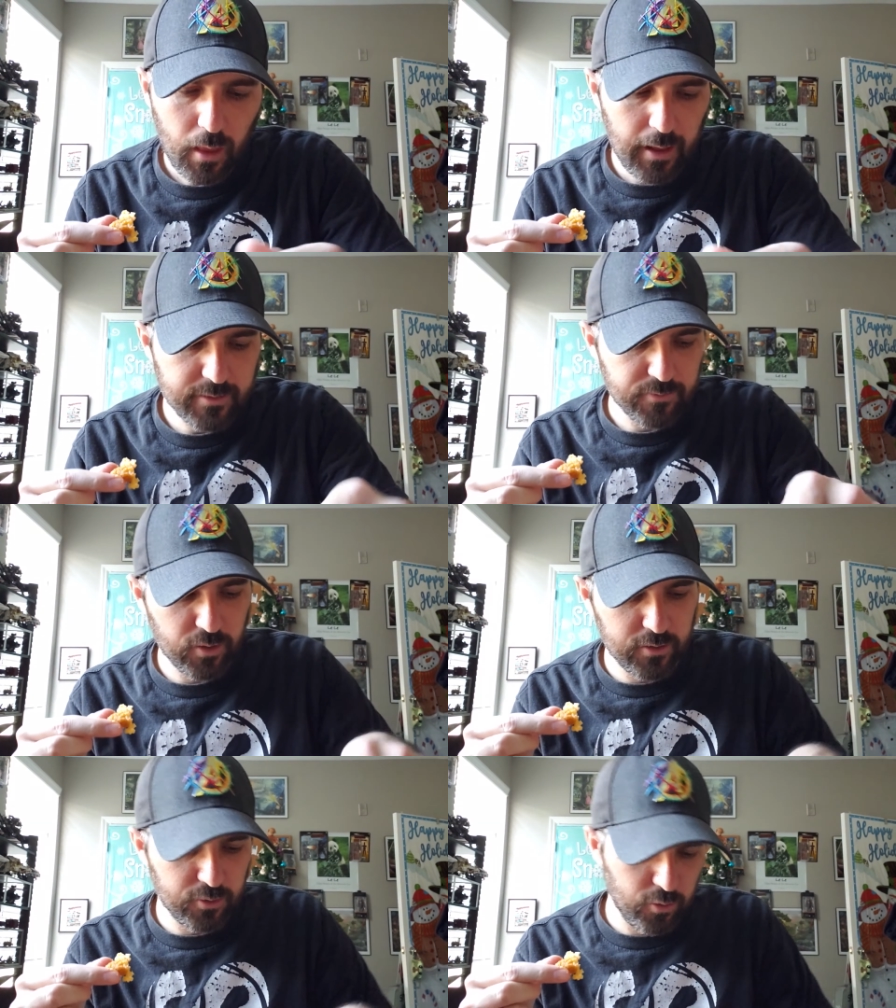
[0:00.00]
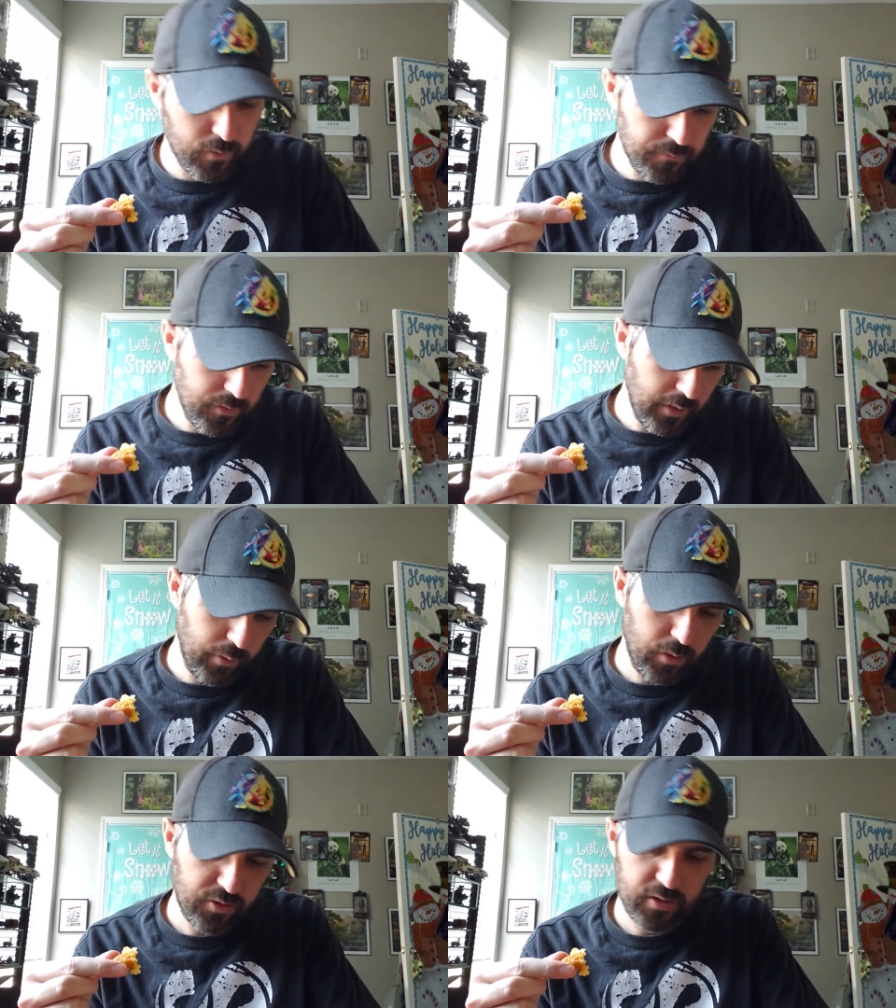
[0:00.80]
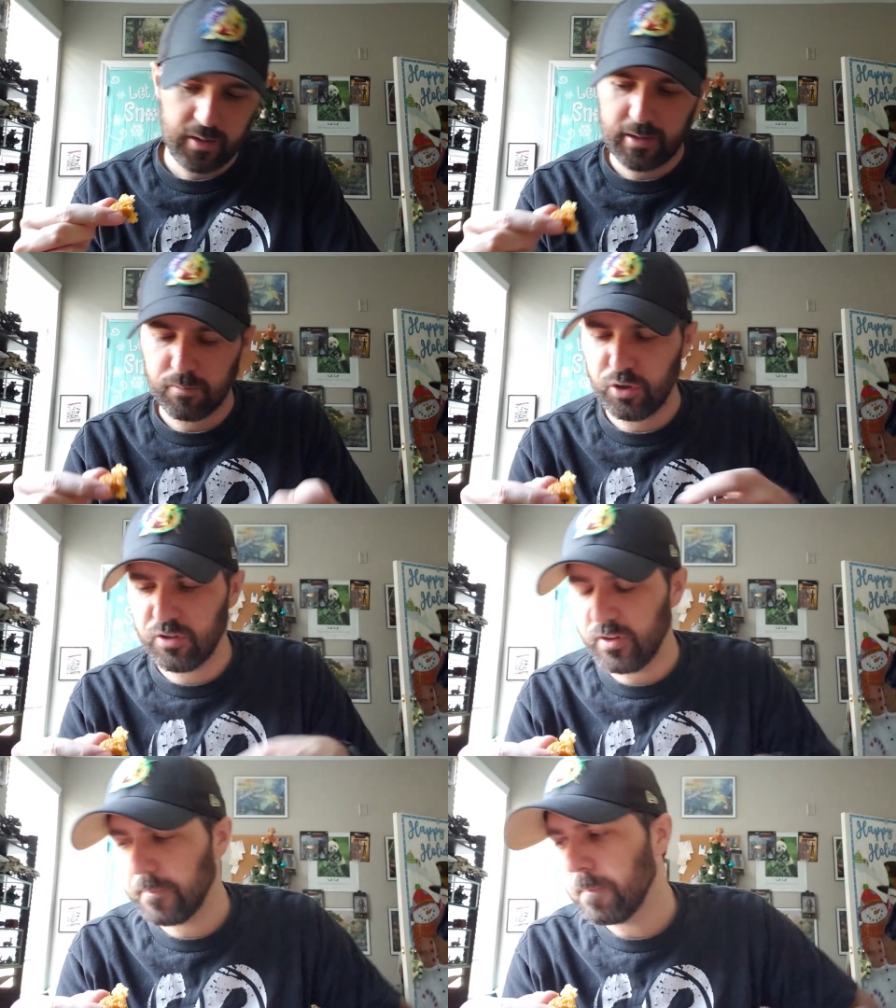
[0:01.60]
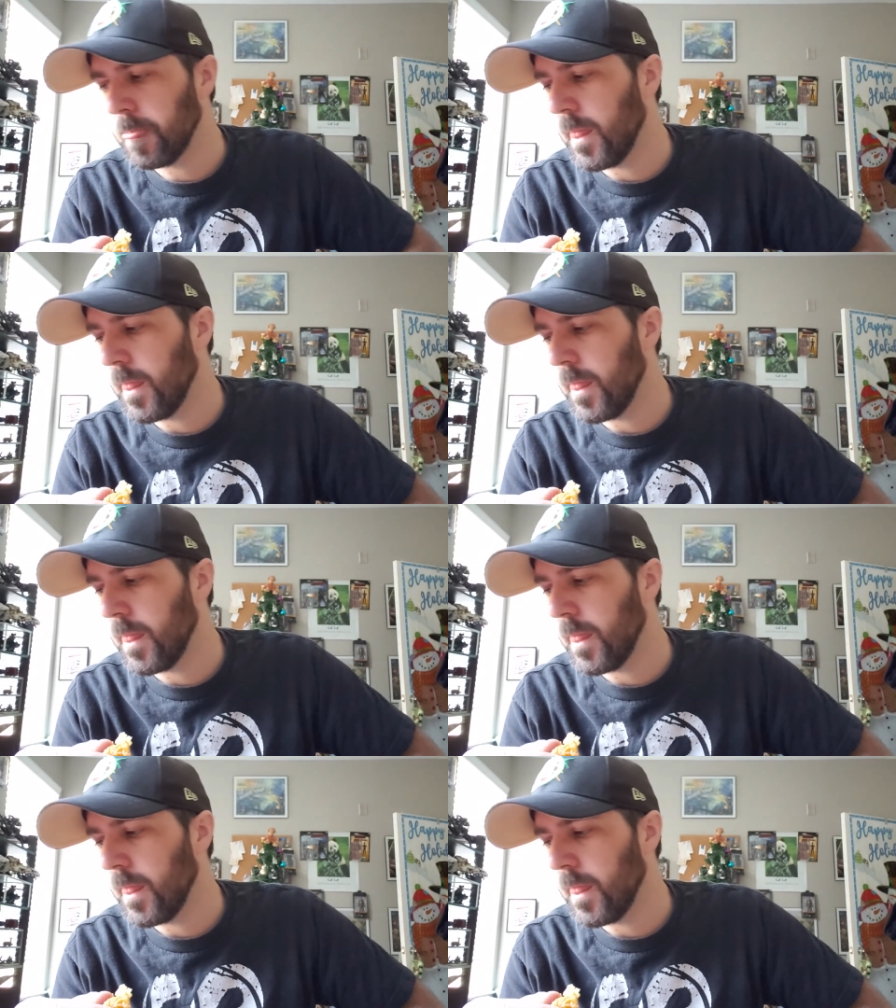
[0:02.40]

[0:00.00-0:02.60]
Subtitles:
I had some friends over, and we watched that and ate some cheese dip.